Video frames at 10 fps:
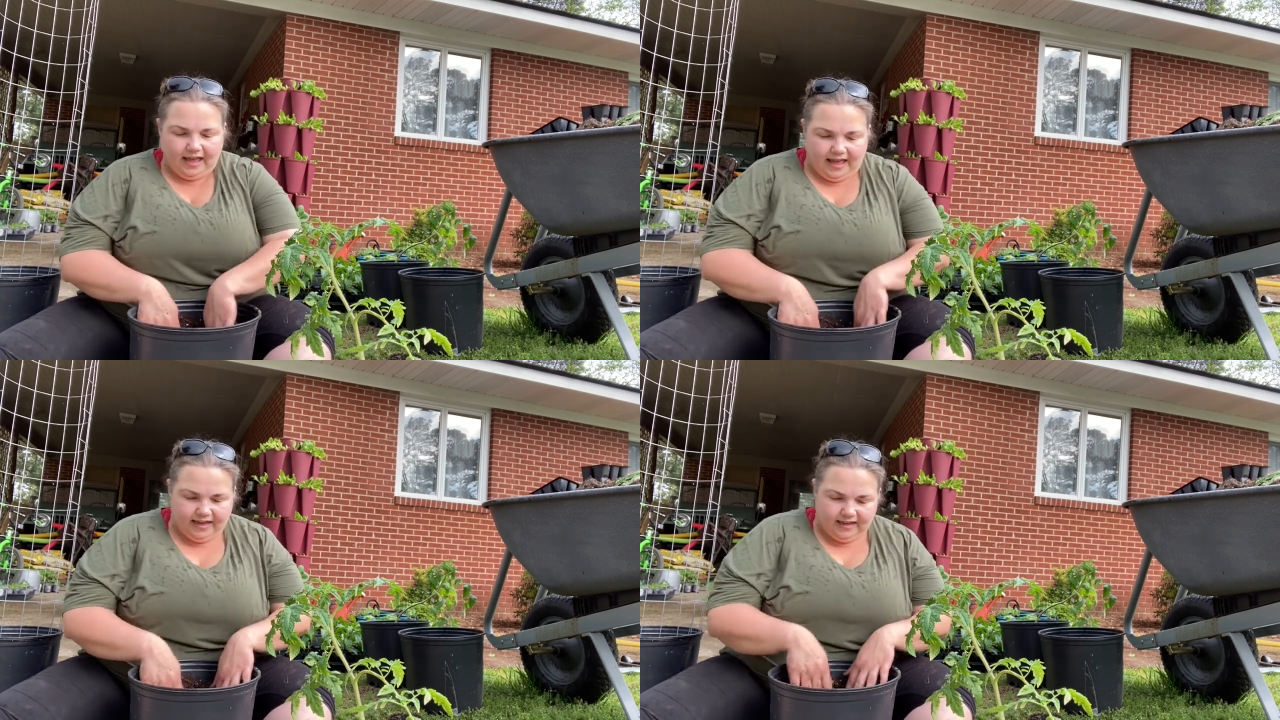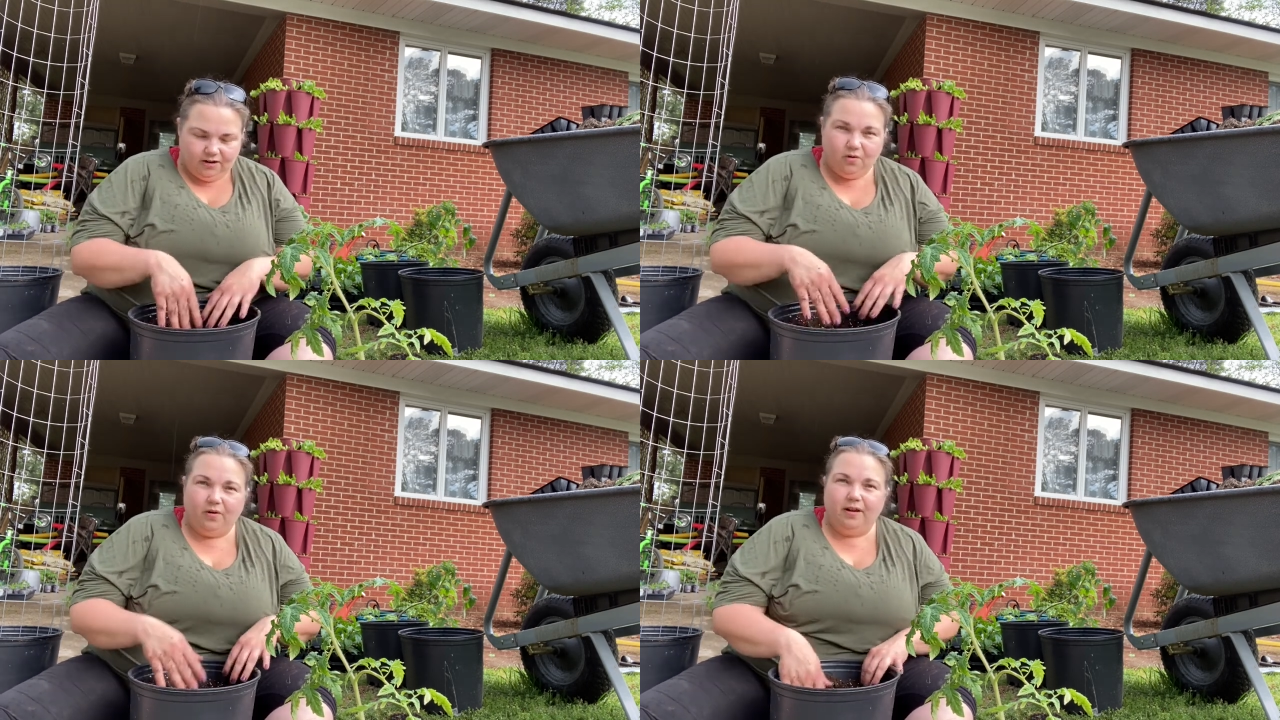And
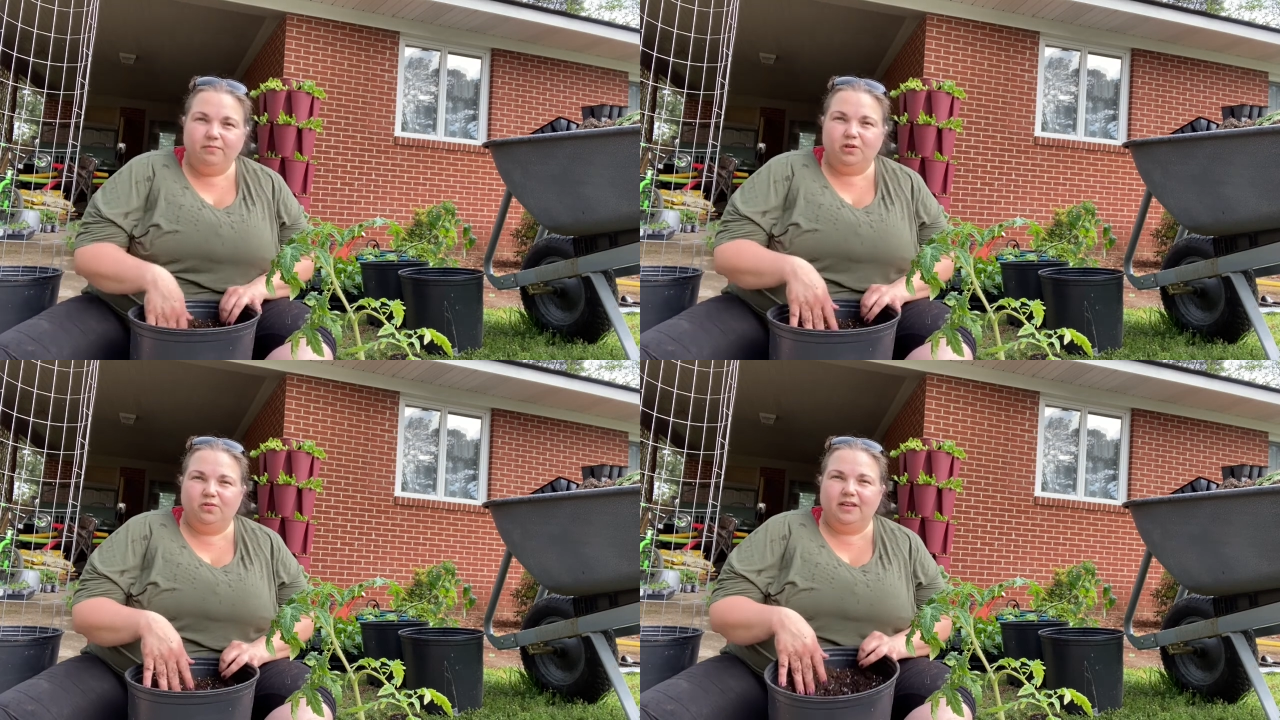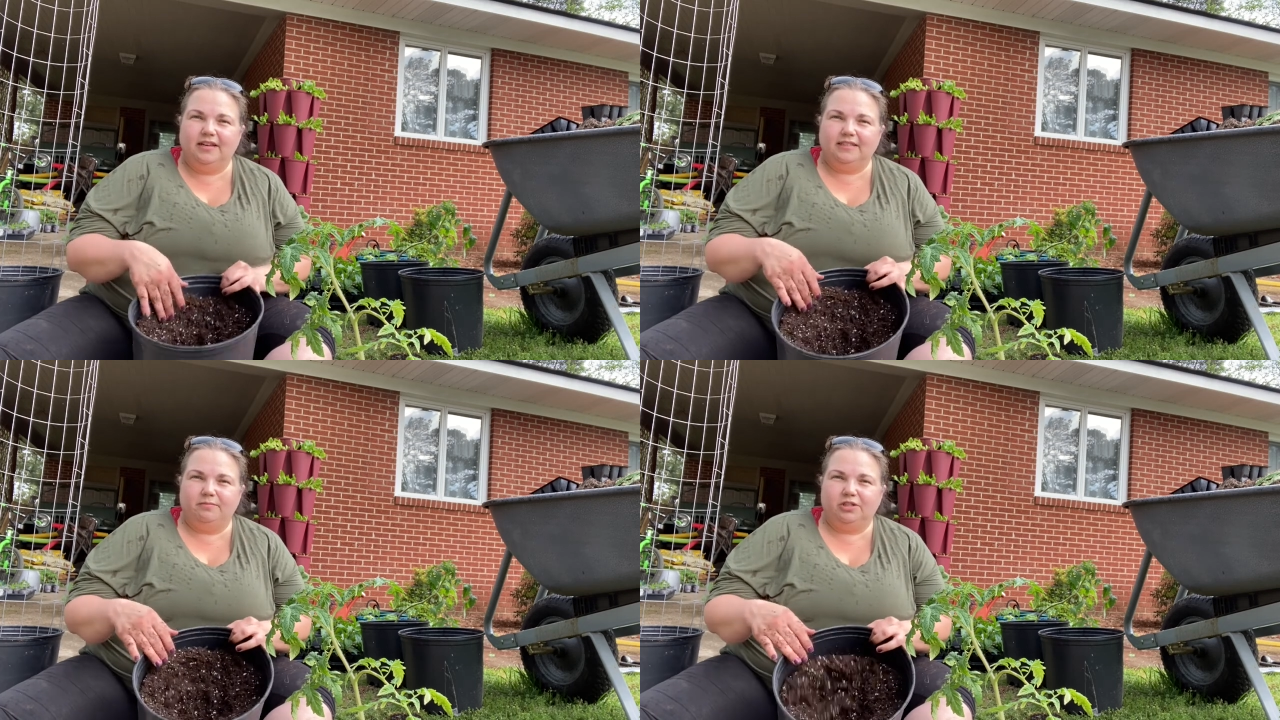what I'm doing
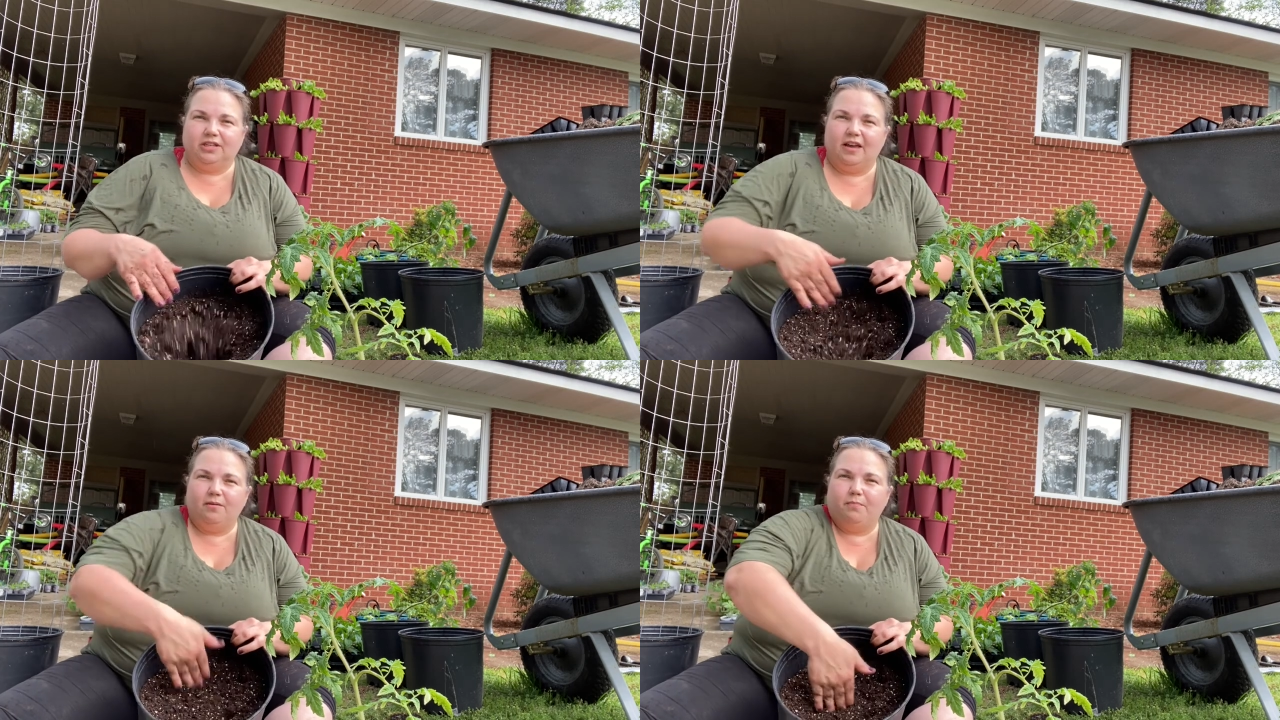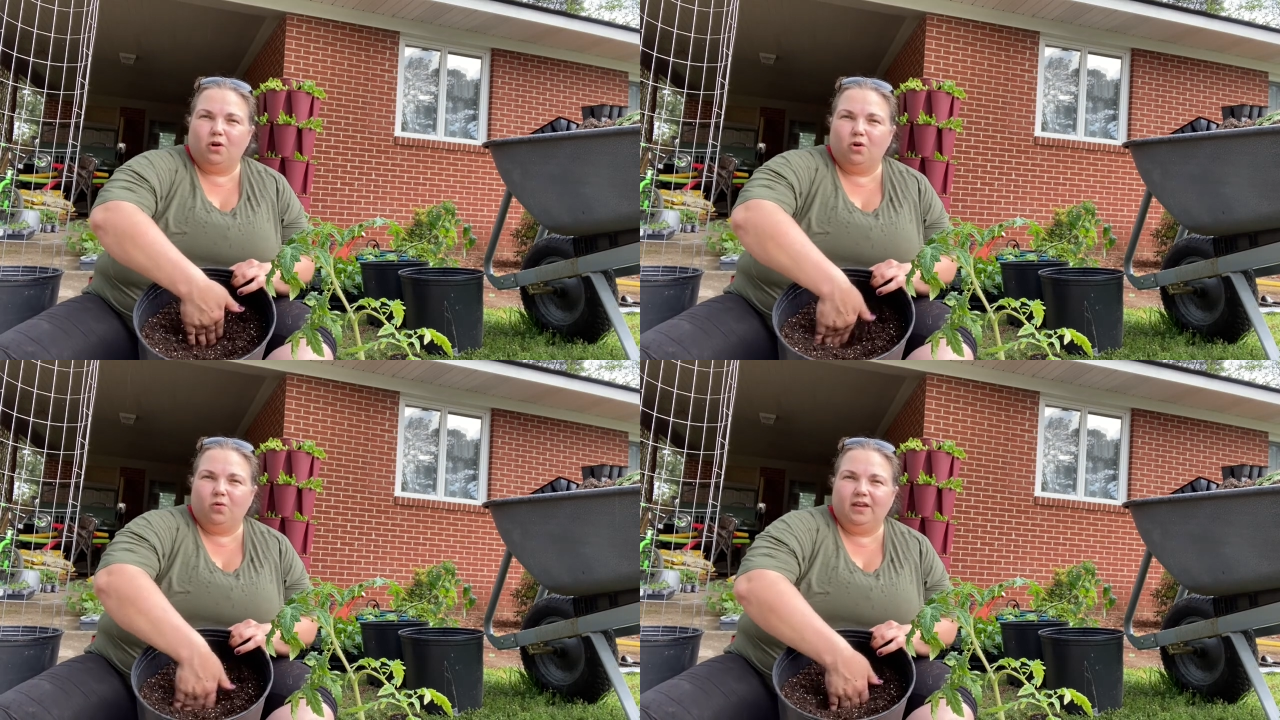is I'm just kind of
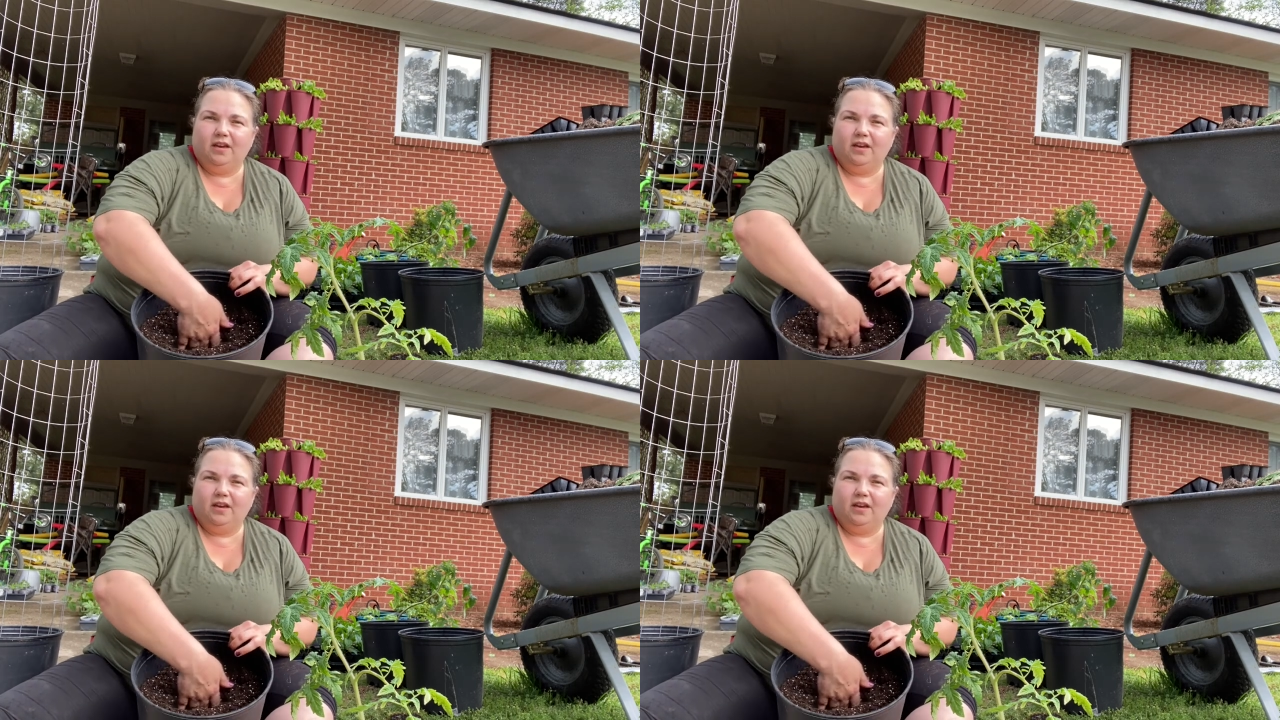burrowing